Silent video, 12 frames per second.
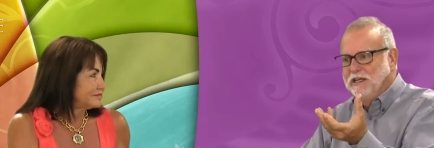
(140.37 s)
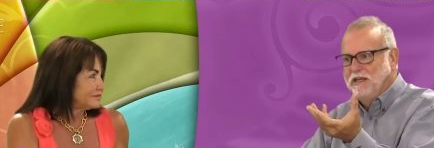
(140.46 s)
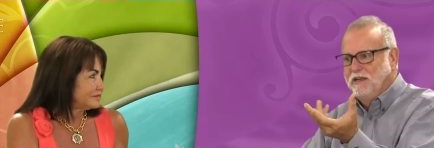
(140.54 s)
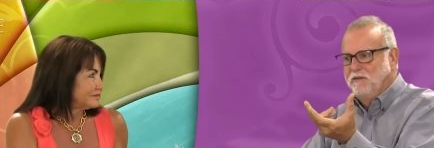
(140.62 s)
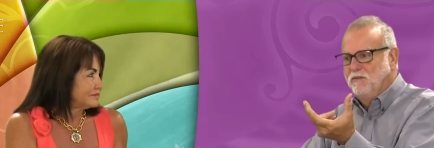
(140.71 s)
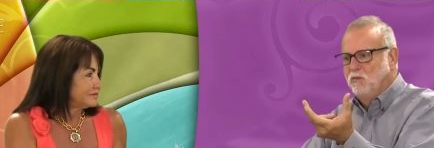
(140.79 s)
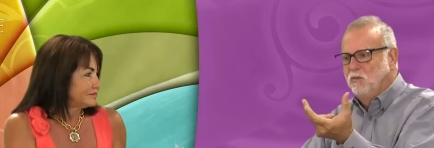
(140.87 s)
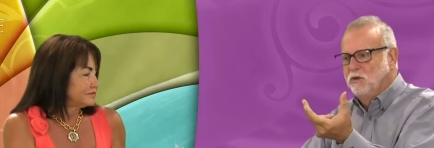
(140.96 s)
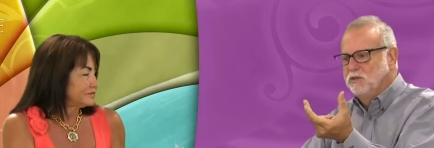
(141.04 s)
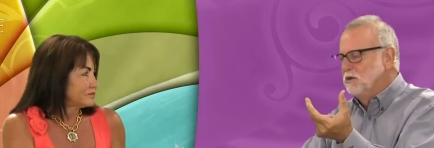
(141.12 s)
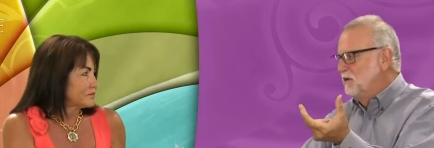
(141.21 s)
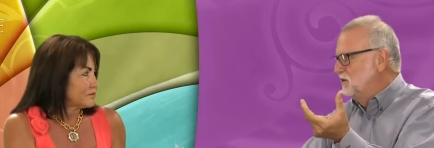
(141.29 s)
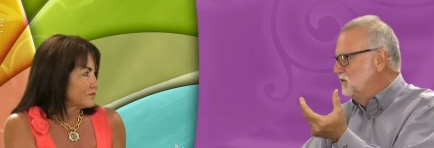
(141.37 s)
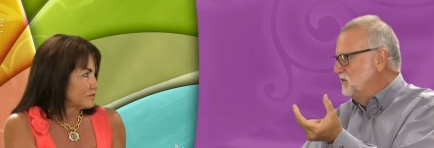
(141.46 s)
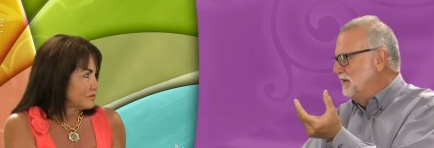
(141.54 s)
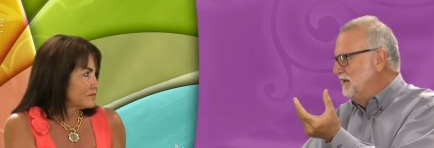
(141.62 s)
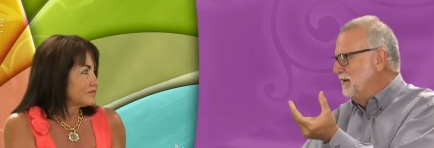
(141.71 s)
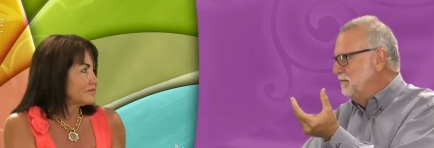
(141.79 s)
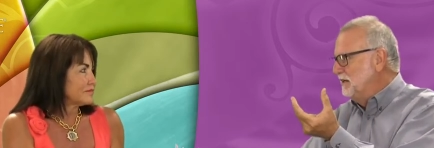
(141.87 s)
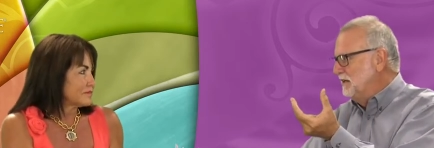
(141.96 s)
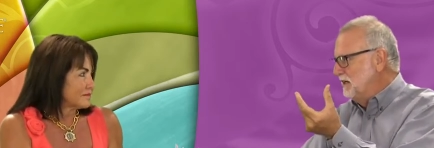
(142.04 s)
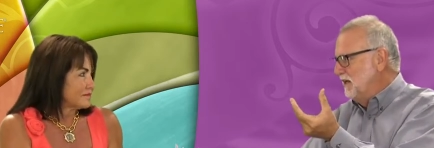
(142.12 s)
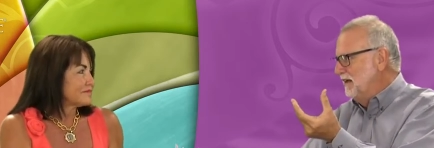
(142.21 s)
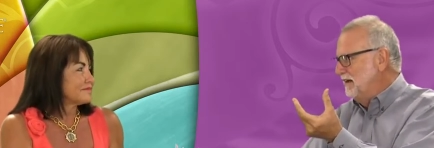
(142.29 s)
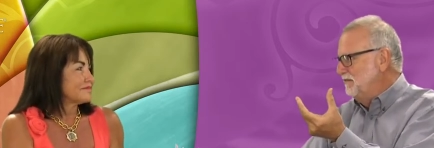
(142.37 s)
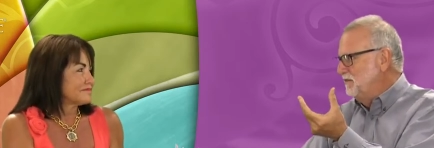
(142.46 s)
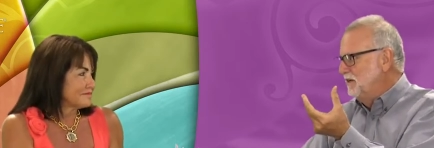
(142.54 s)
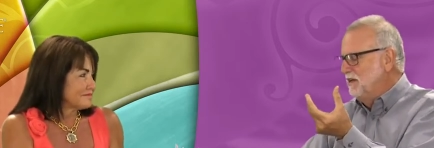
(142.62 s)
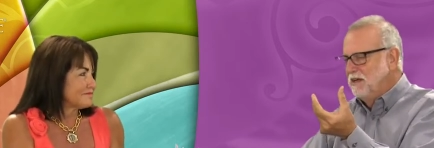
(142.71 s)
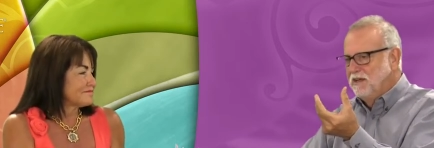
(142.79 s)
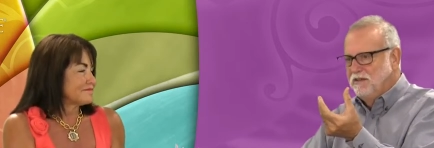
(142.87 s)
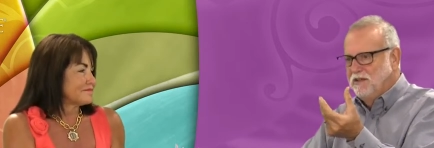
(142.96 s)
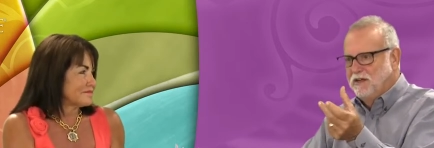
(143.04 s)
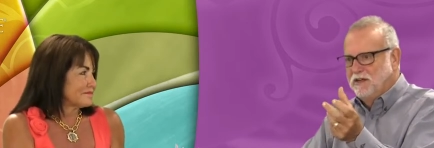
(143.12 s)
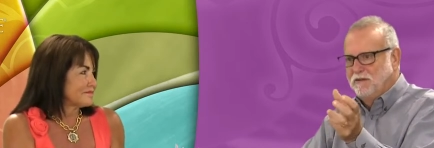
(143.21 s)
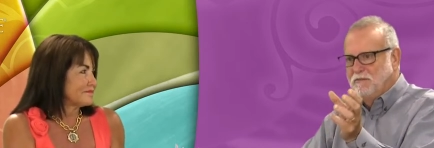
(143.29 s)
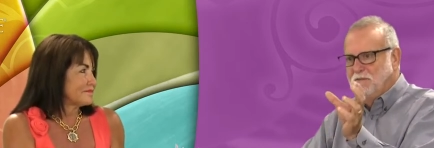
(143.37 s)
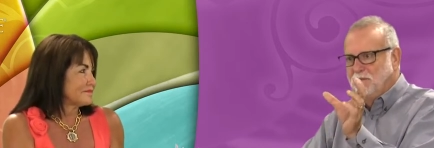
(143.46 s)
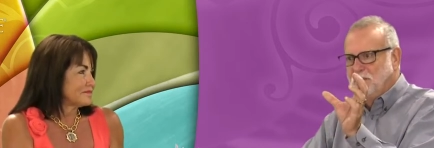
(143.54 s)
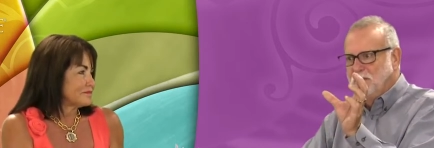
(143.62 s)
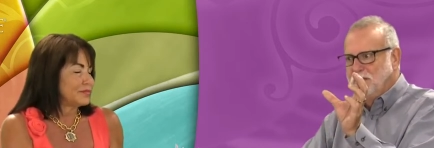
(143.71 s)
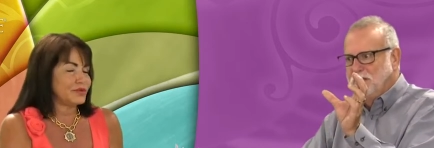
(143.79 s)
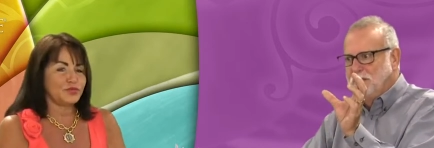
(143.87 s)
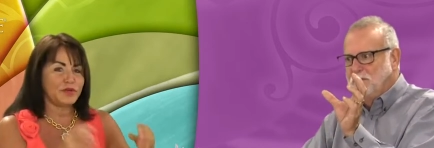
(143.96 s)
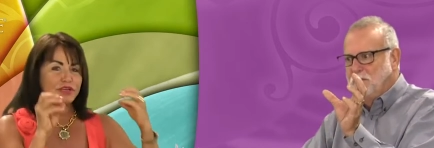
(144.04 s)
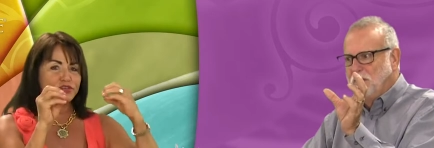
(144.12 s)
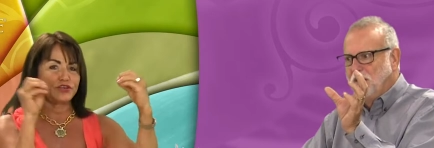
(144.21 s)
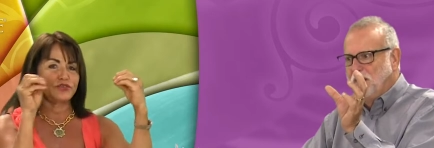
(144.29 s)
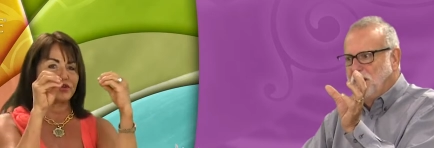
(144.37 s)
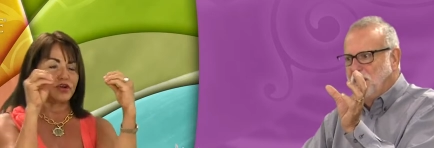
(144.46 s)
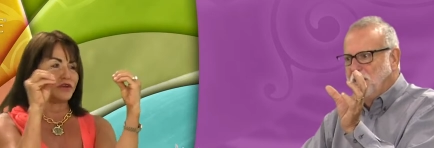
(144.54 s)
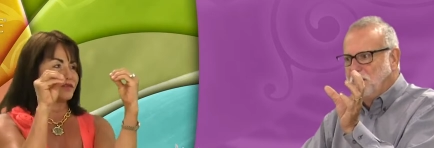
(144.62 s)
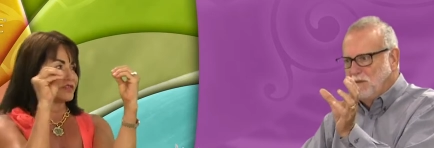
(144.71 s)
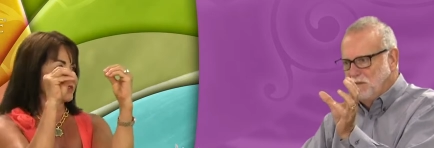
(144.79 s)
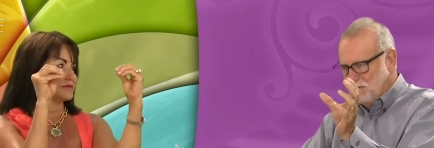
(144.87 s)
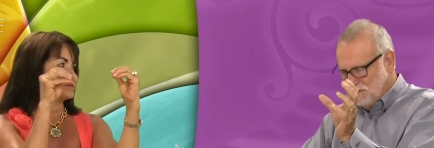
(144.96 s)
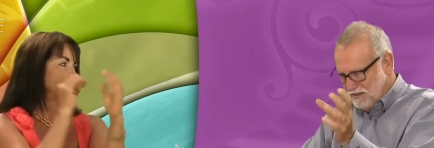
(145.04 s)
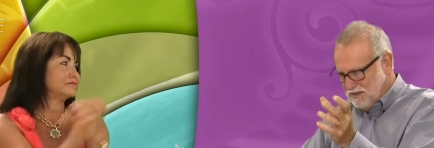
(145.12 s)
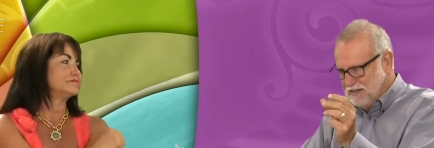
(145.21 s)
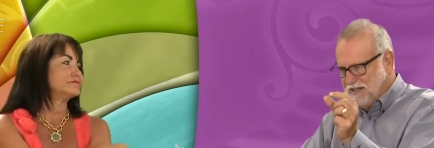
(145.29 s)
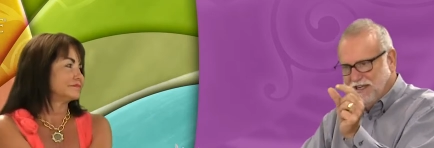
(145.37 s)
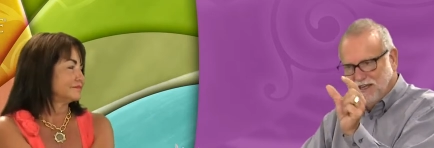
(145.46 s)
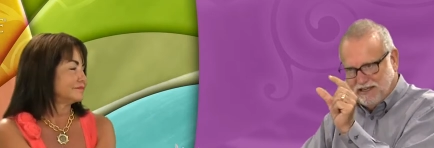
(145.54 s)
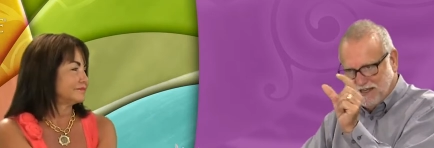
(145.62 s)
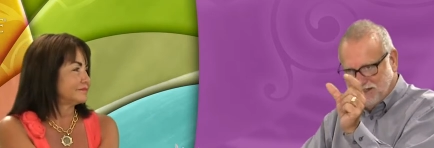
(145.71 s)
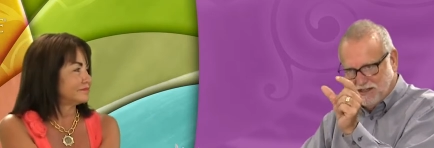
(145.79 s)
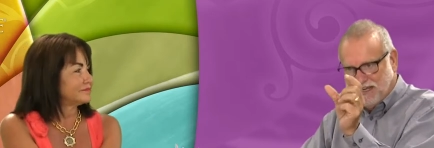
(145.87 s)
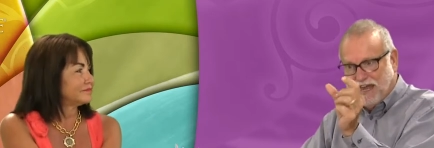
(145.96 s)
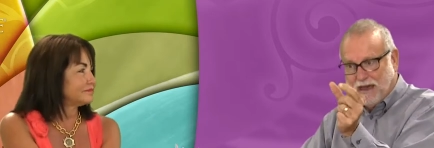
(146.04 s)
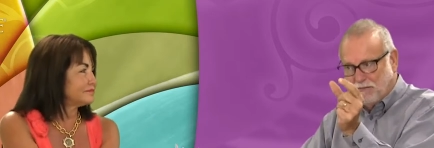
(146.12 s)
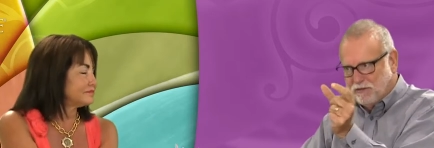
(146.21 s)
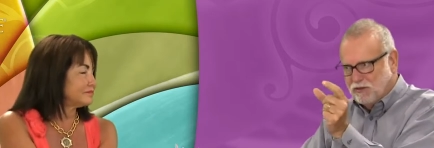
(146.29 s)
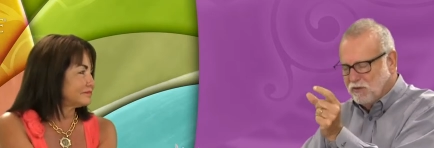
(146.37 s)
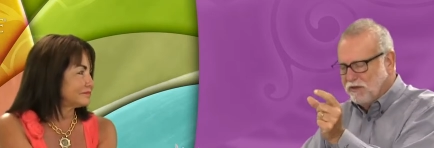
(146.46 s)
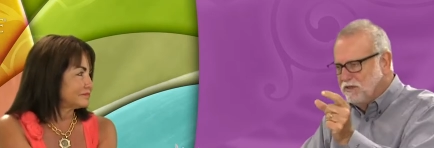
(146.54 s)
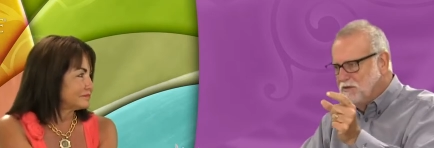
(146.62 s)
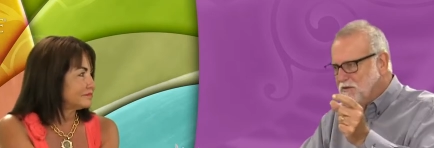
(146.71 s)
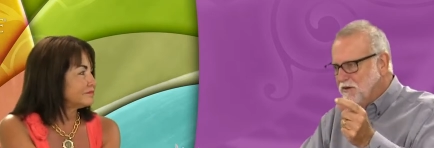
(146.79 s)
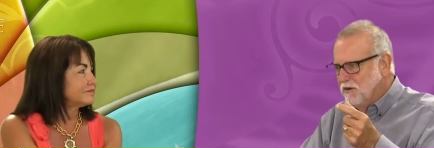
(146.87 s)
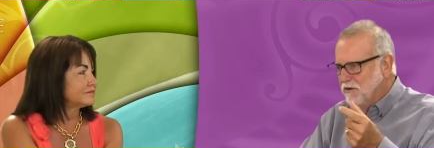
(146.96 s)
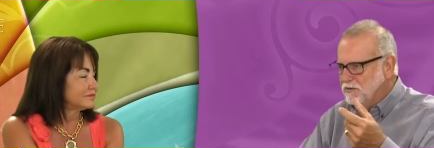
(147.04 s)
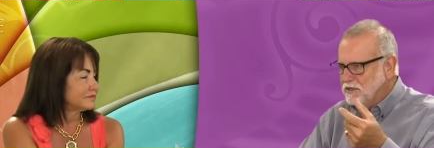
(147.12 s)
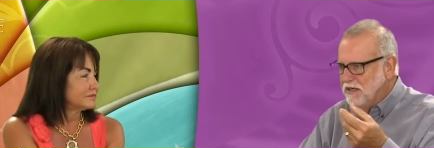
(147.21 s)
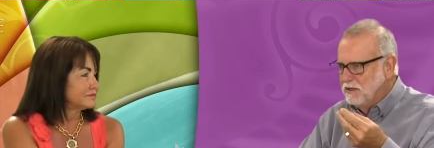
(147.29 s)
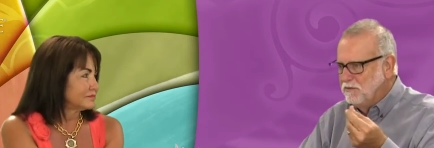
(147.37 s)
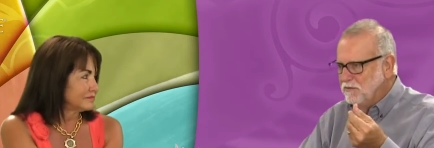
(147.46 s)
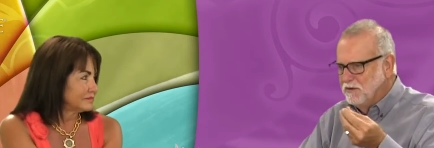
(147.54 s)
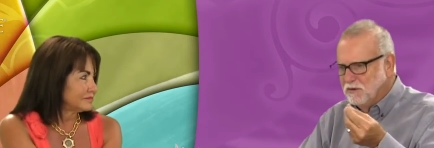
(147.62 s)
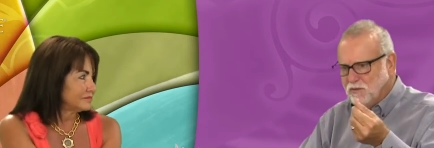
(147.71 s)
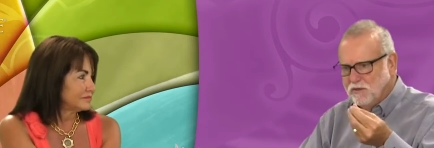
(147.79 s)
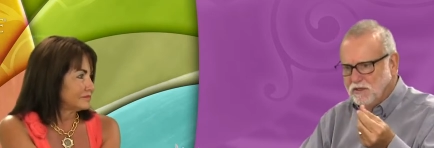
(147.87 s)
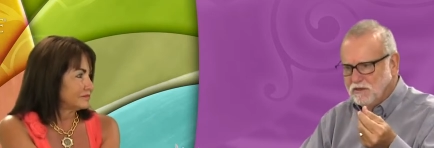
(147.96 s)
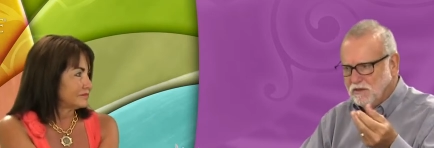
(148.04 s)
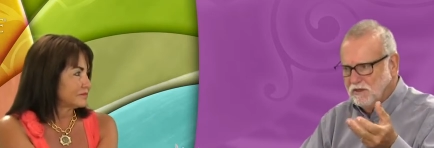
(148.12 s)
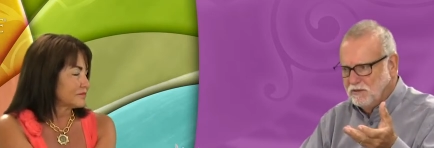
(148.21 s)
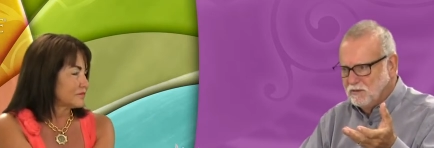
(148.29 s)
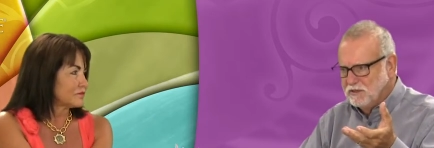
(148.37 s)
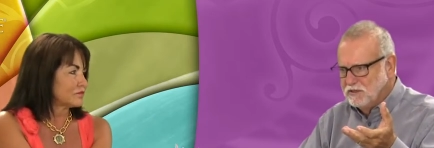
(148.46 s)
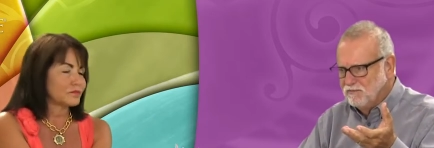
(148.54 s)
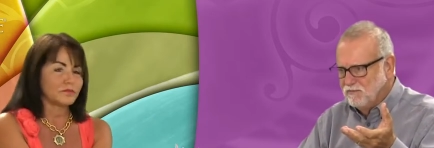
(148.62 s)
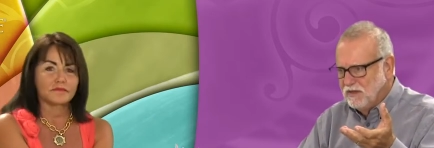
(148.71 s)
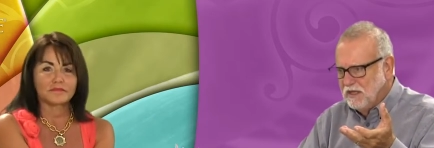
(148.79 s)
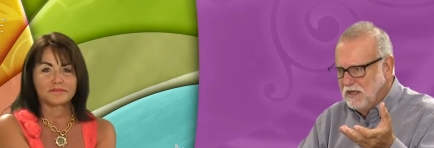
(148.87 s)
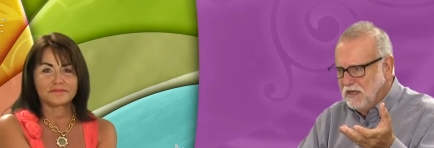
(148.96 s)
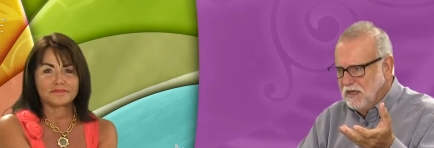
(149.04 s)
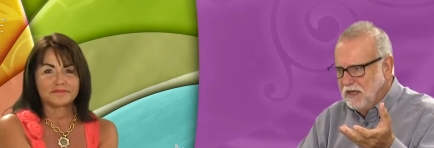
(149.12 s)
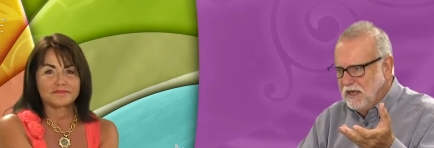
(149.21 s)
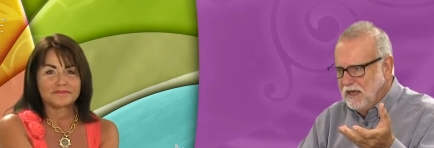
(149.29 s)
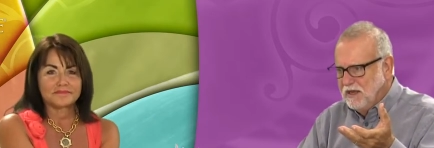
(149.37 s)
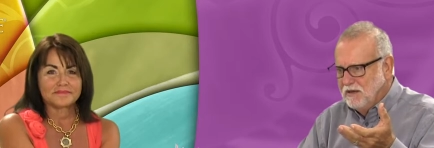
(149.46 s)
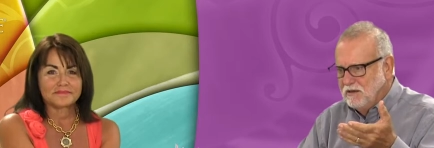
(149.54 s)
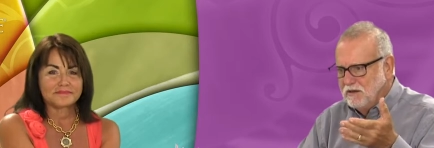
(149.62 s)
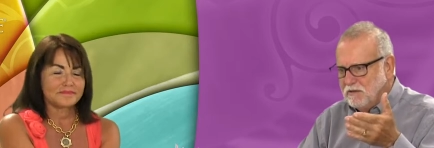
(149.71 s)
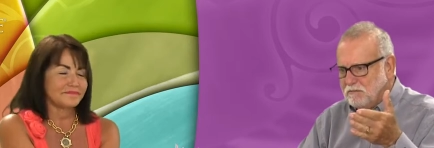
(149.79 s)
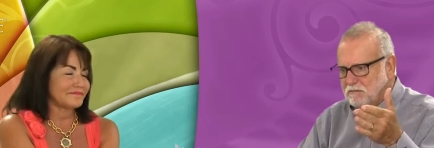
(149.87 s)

Speaker 1: in what's called a synaptic cleft, mm-hmm. the, the between
Speaker 2: two nerves.
Speaker 1: The yeah, the gap between two nerves, and it's filled with liquid and